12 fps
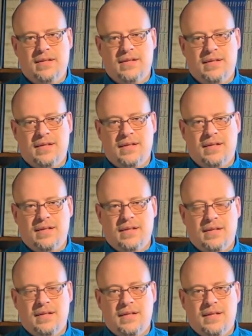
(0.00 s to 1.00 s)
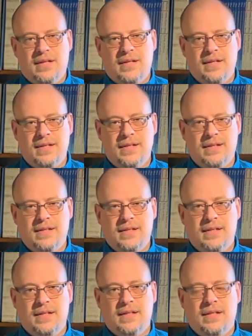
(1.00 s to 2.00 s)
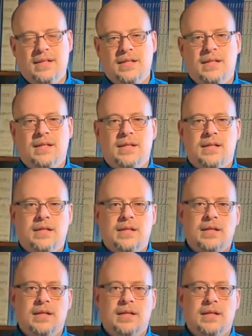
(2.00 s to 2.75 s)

No one is speaking in this clip.